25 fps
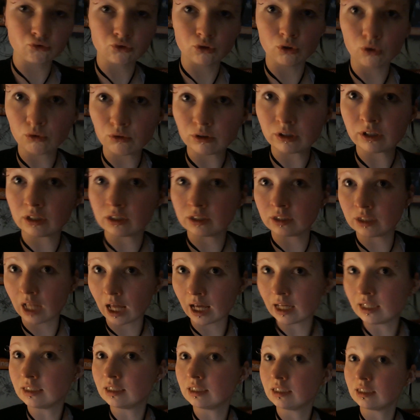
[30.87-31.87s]
drawing on
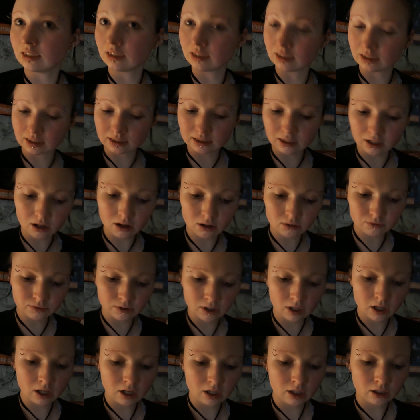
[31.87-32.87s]
lines and stuff.
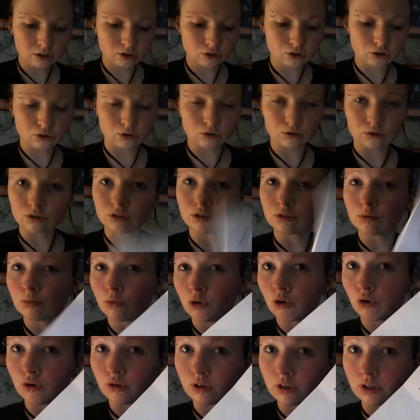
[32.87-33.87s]
So it's
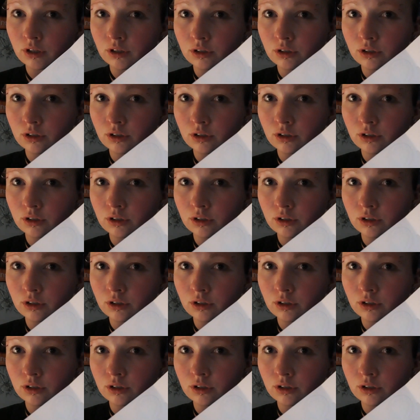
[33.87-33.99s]
more,